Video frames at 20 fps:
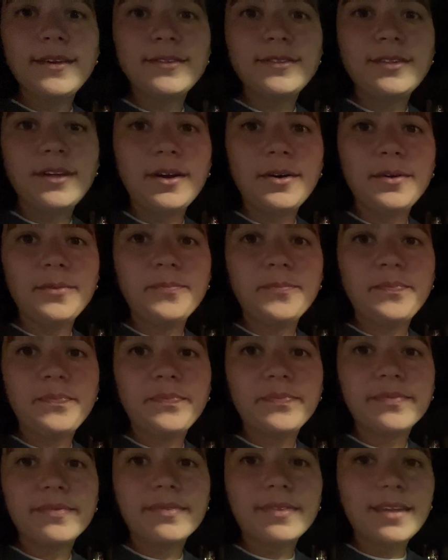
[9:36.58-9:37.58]
So
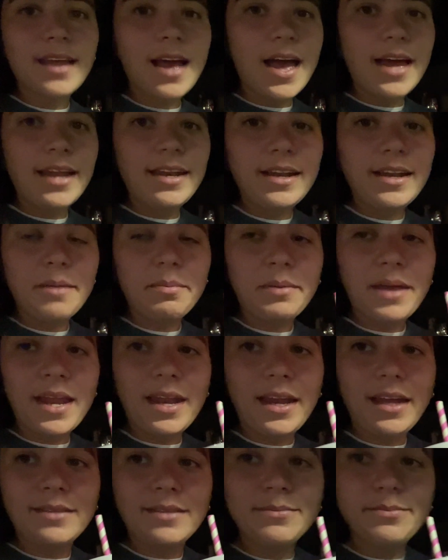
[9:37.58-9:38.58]
I ended up
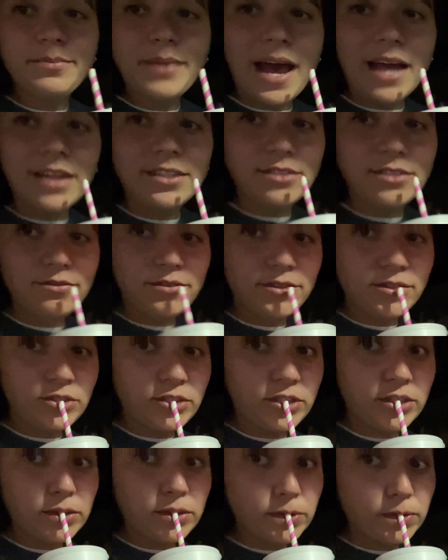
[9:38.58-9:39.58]
getting passion fruit
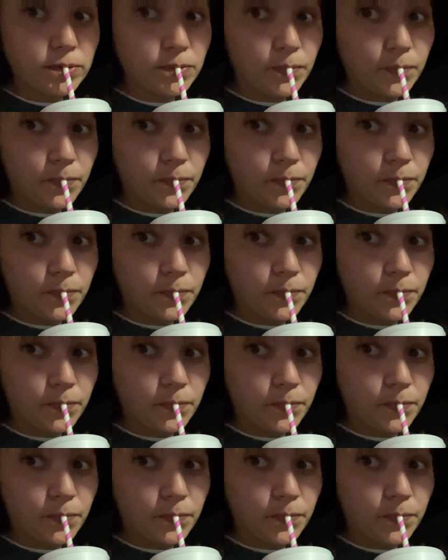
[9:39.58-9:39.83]
juice.